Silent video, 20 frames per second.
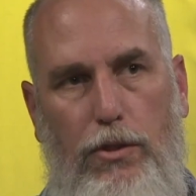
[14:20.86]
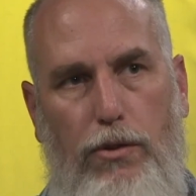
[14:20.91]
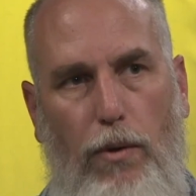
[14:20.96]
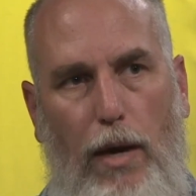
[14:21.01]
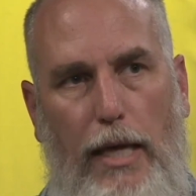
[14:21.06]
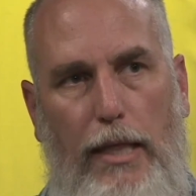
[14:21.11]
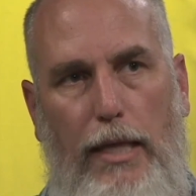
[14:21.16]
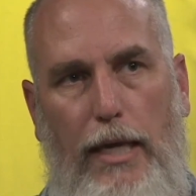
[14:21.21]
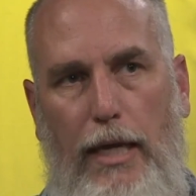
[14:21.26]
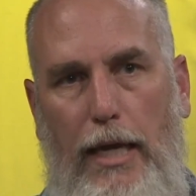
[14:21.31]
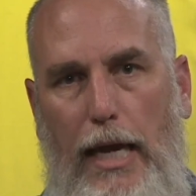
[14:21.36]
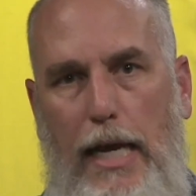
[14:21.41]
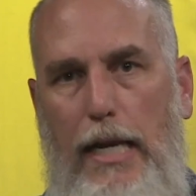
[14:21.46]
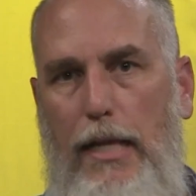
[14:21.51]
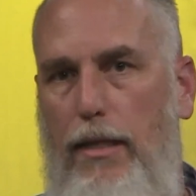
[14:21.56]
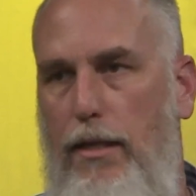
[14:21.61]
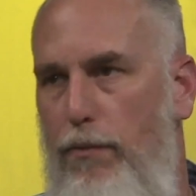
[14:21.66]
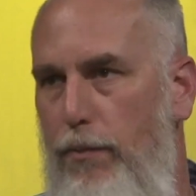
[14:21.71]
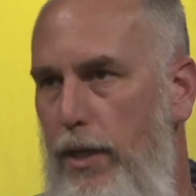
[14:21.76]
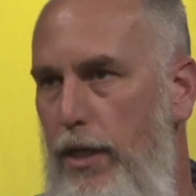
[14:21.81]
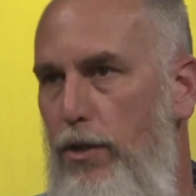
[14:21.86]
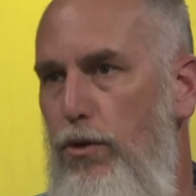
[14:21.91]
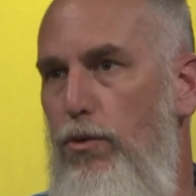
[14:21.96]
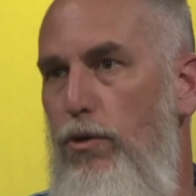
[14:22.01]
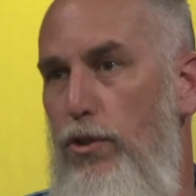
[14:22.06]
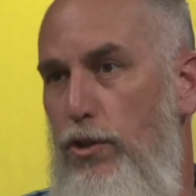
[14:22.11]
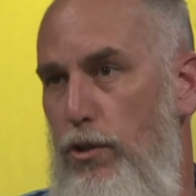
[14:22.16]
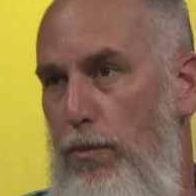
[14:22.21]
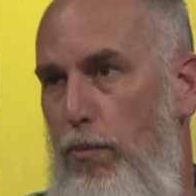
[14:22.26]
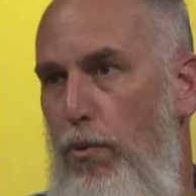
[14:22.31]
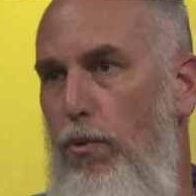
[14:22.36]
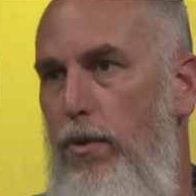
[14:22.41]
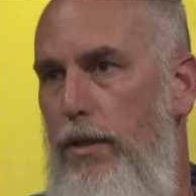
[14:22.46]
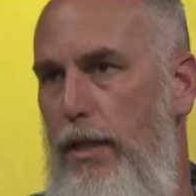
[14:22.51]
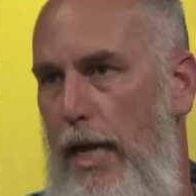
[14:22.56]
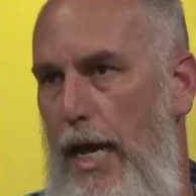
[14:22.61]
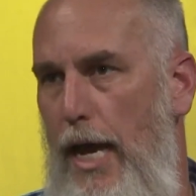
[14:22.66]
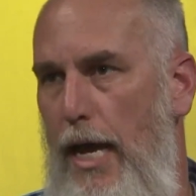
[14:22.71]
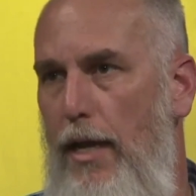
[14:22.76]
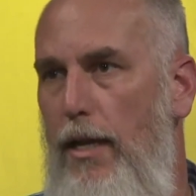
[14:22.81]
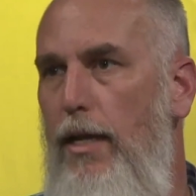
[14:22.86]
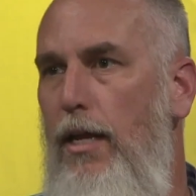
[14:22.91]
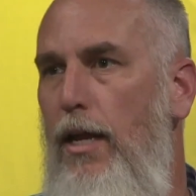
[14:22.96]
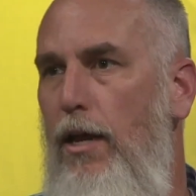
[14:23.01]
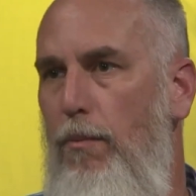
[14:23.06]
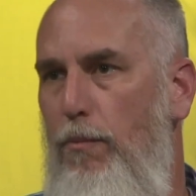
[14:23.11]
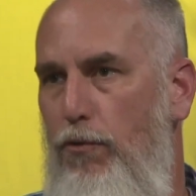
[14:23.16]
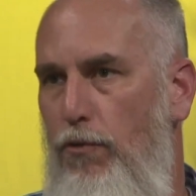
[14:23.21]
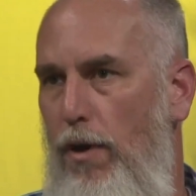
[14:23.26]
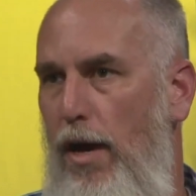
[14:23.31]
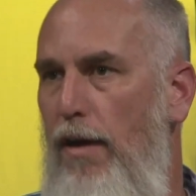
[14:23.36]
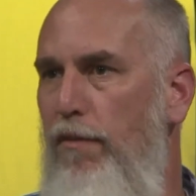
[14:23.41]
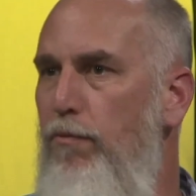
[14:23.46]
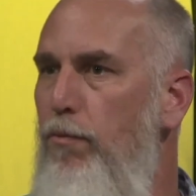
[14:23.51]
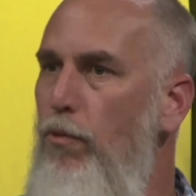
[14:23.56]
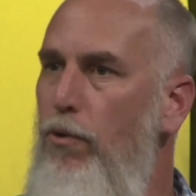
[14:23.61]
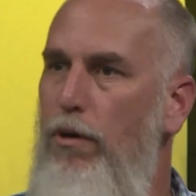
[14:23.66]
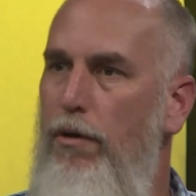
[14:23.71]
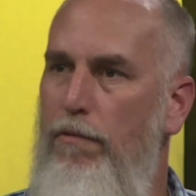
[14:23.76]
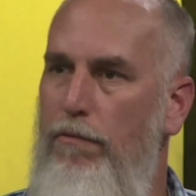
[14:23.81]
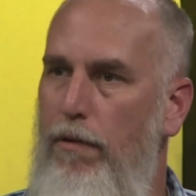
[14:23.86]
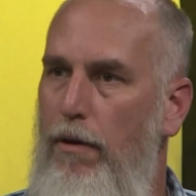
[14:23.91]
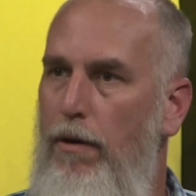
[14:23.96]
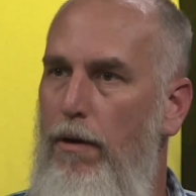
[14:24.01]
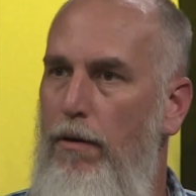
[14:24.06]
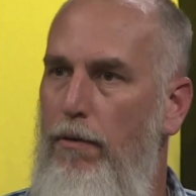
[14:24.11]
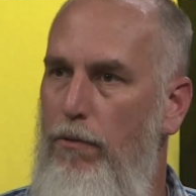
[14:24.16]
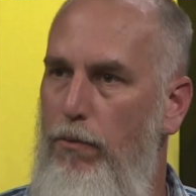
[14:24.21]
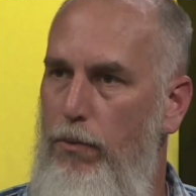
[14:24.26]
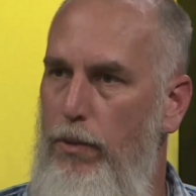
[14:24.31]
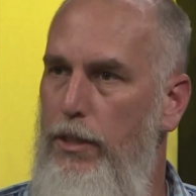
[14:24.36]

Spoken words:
So I think anything we can do to support that and help drive more of our